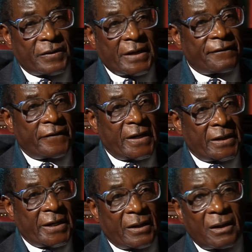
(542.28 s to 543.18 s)
than
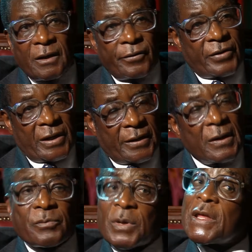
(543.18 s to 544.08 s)
failure, really.
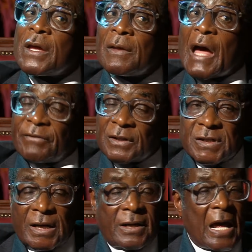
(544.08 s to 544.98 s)
But having
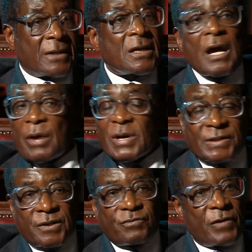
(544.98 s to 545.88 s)
said that, I
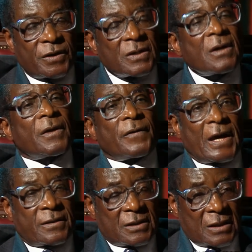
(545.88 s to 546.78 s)
must admit
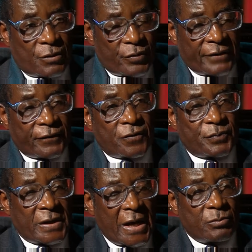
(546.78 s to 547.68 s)
that we have not
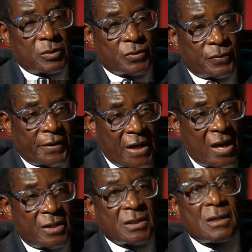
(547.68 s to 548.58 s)
been able to
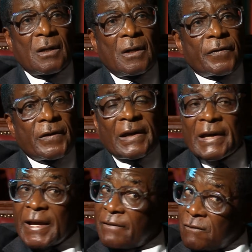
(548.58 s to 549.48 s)
create the
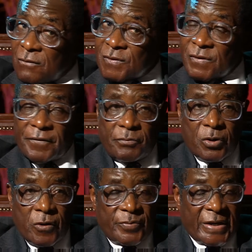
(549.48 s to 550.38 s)
levels of
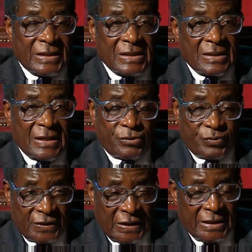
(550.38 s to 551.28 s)
employment that we
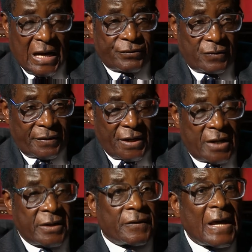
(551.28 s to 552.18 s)
set out to
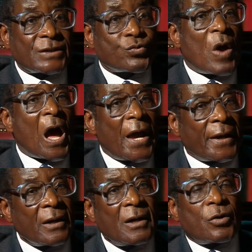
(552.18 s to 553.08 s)
create. And that's why
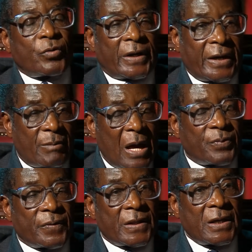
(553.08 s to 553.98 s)
we came up
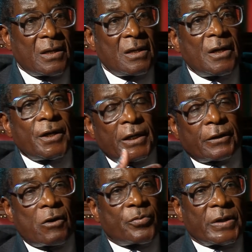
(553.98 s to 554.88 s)
with the
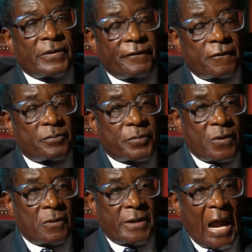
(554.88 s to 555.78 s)
economic reform
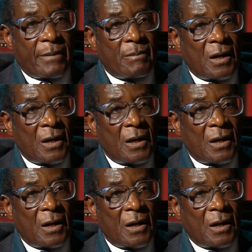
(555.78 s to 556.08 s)
program,